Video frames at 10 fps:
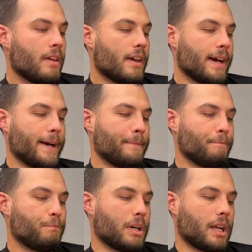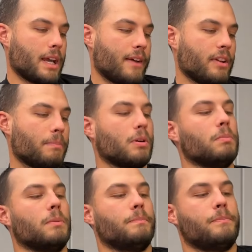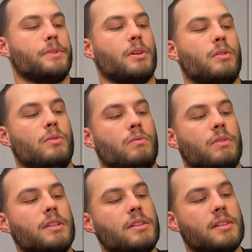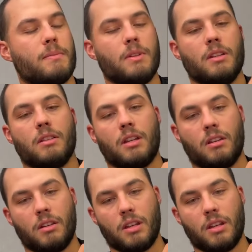But having a problem. So this is something that